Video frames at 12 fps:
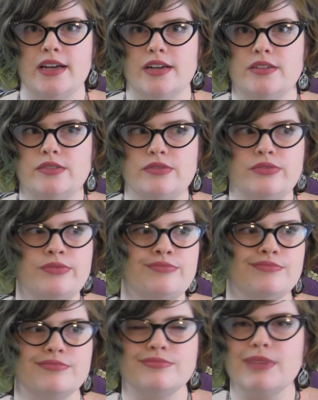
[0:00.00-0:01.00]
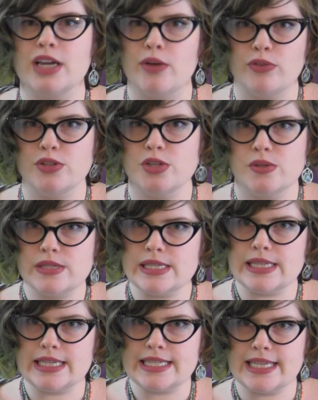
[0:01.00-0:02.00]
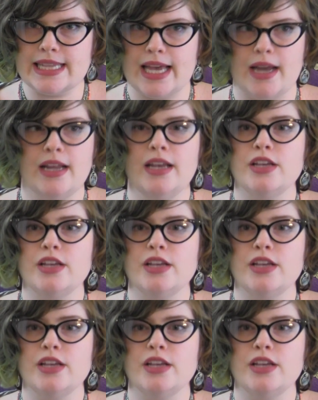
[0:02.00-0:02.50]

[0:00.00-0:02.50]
of my comfort zones and things like that.